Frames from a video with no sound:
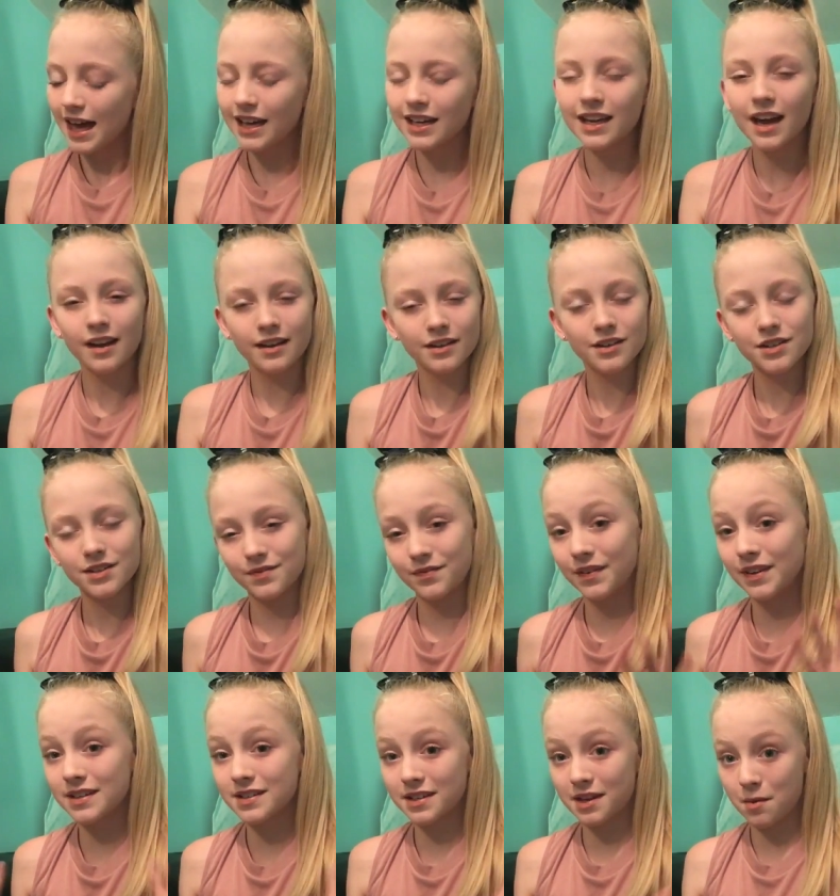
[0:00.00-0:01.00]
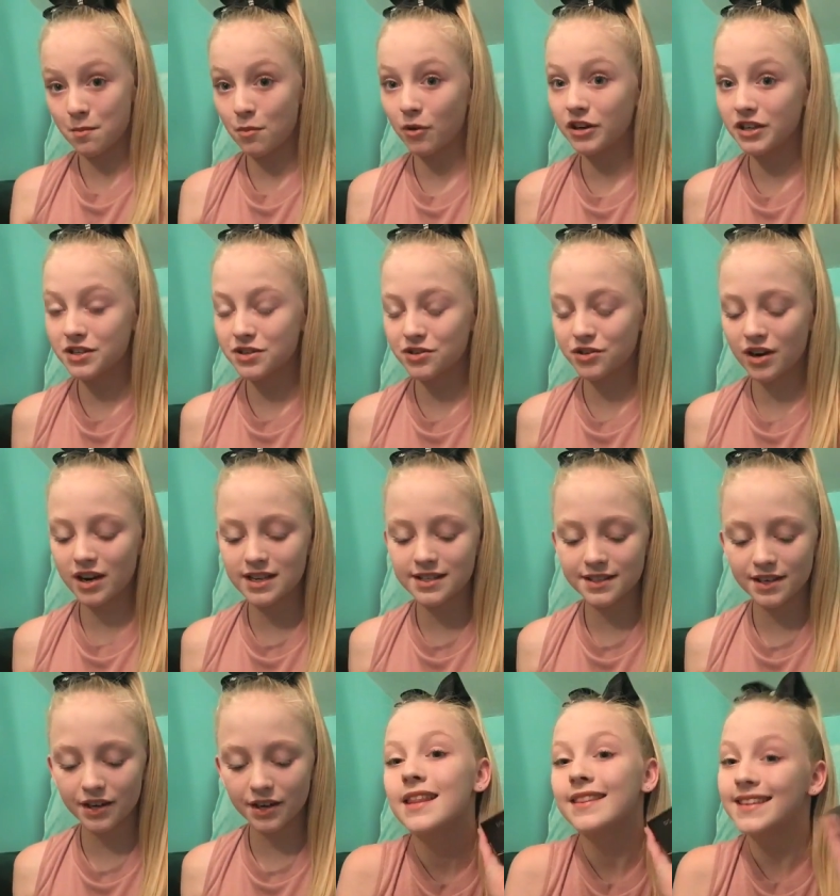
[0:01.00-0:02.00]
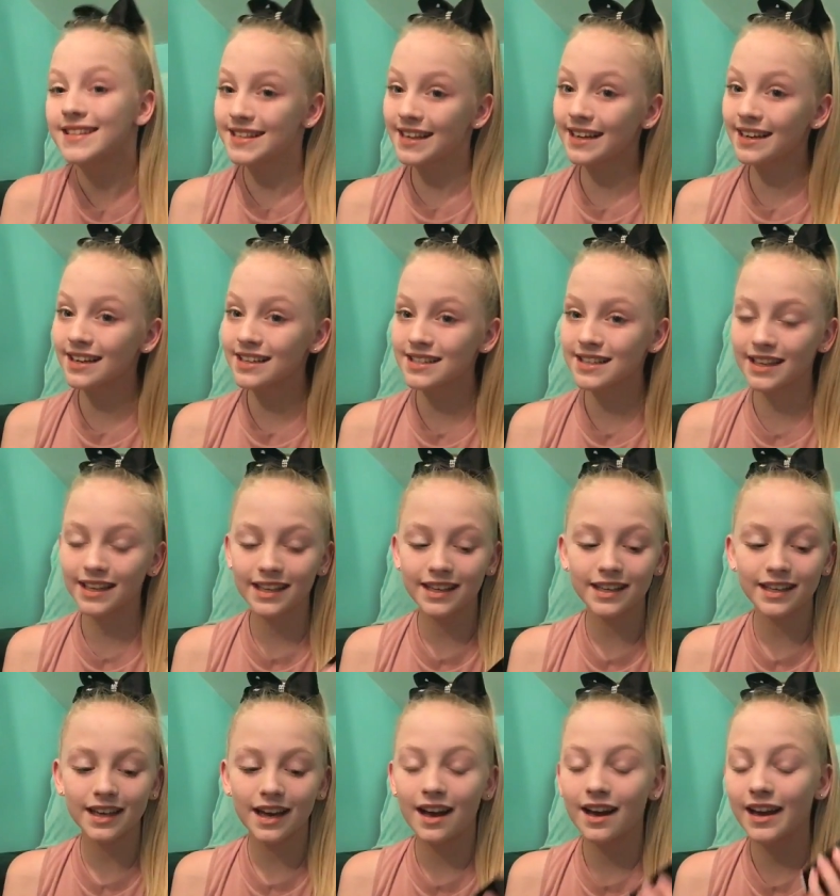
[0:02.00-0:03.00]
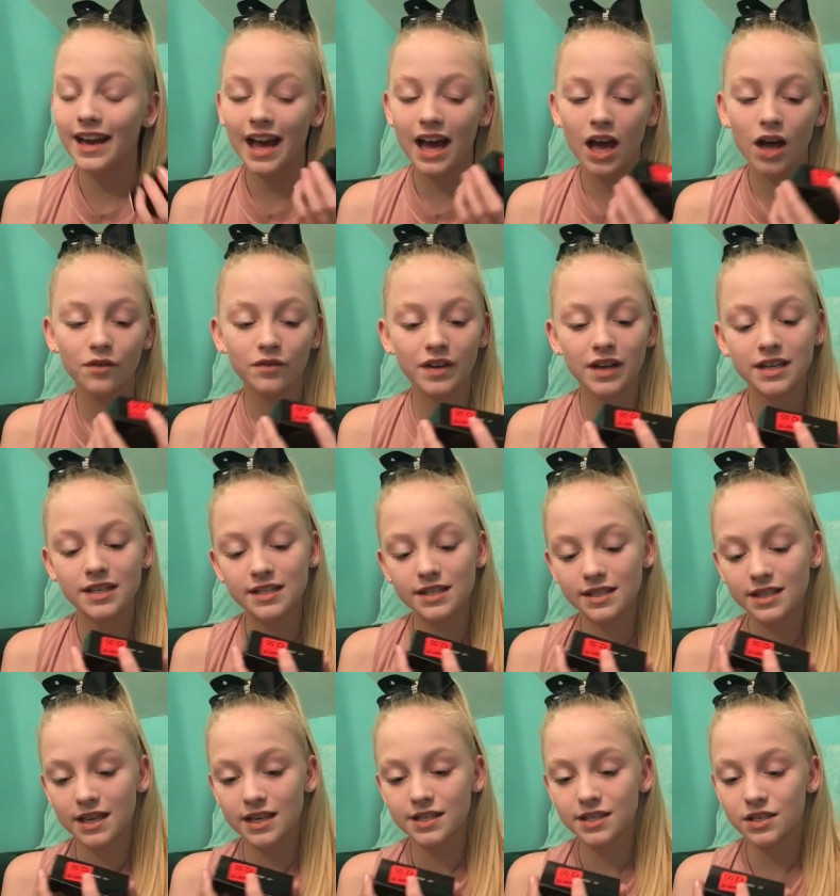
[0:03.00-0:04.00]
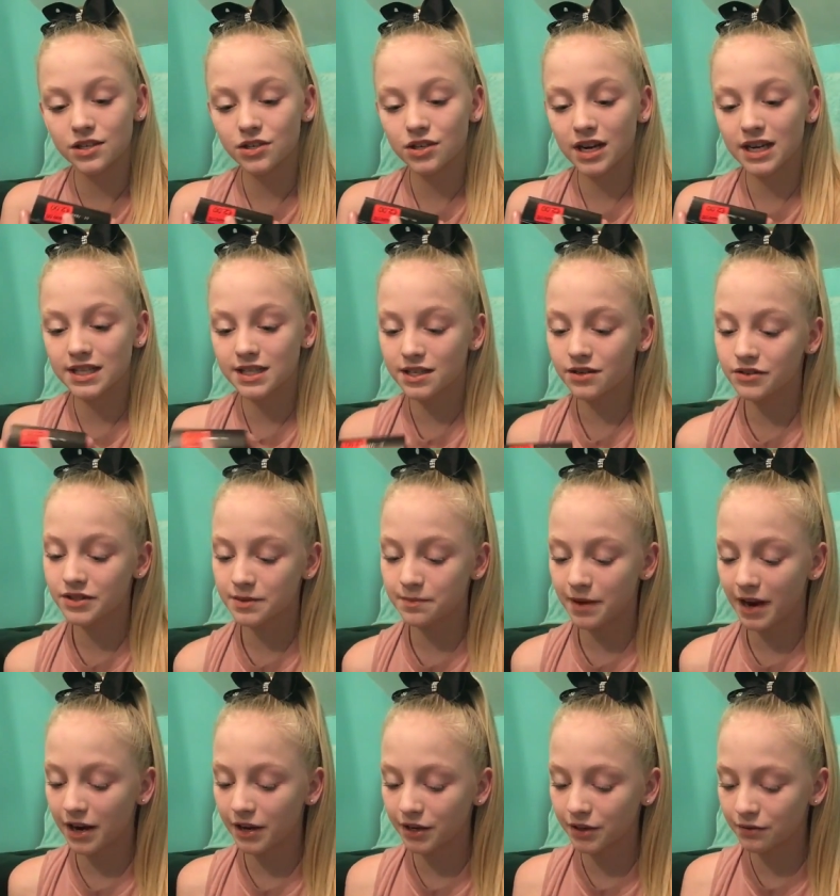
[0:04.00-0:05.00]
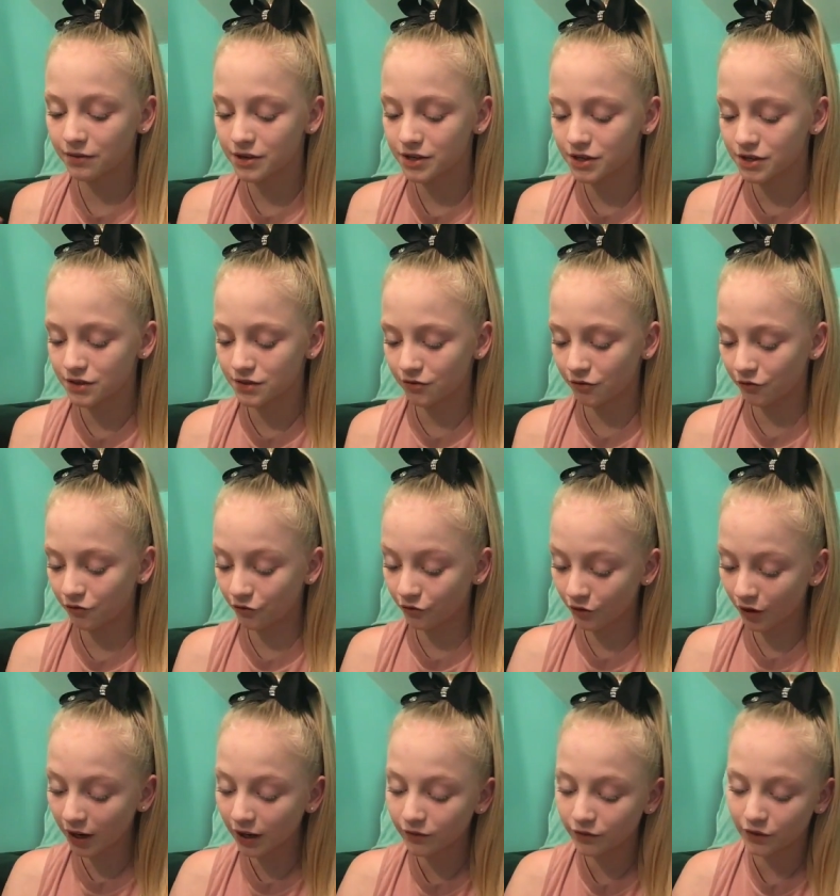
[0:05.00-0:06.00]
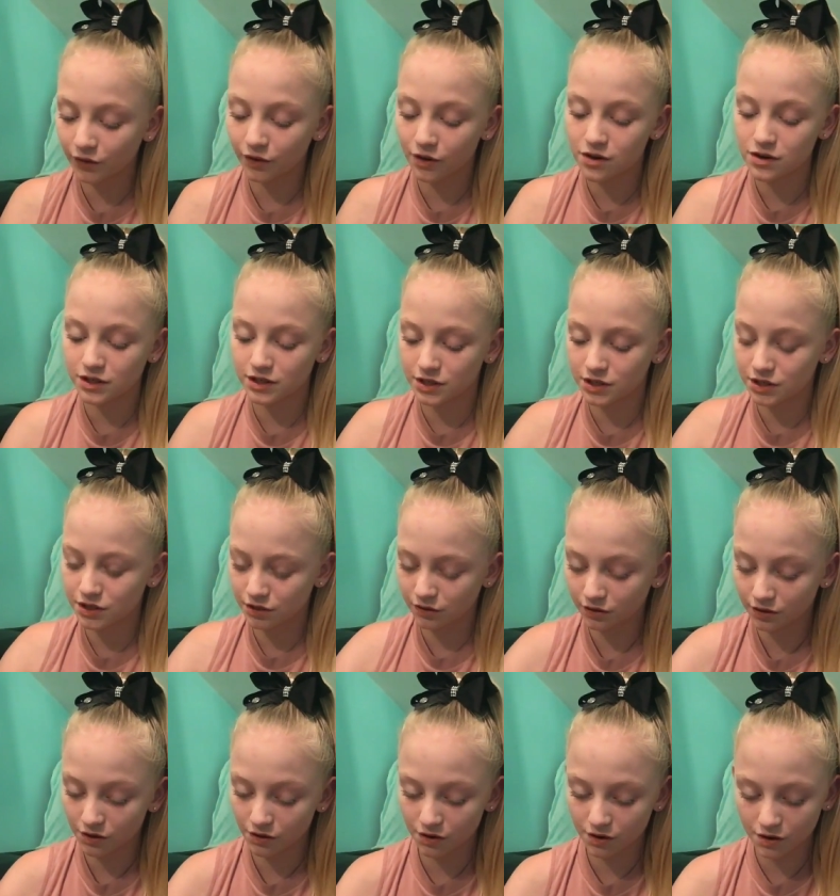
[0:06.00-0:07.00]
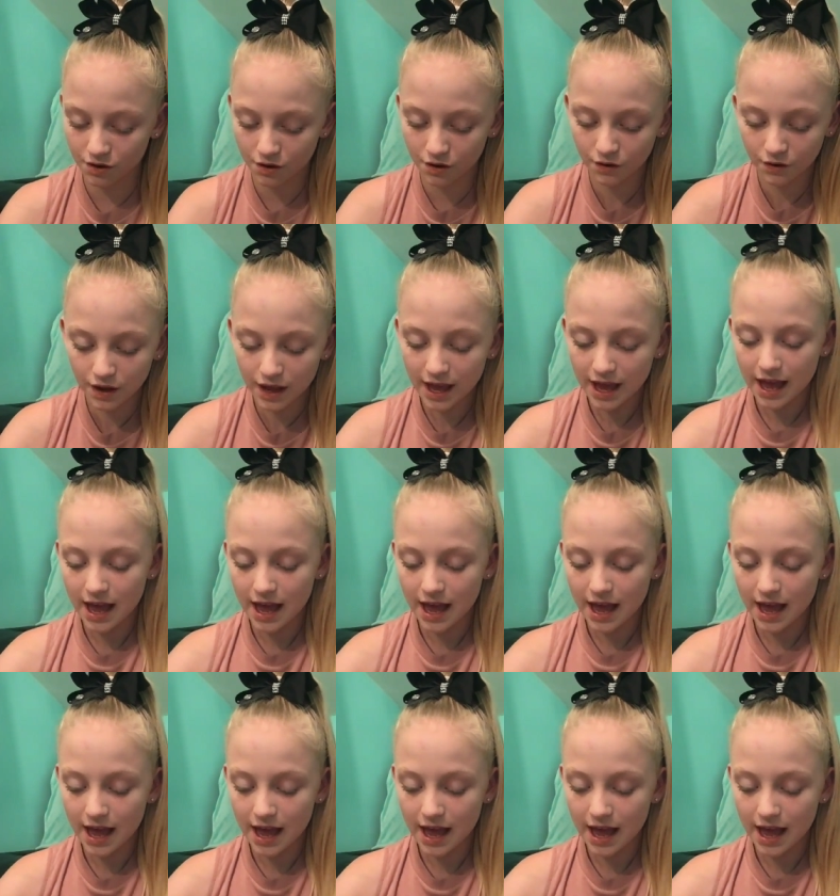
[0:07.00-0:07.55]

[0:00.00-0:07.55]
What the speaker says: It kind of just feels like a moisturizer. The second last thing I have is this translucent powder, reduced from €5 to €2.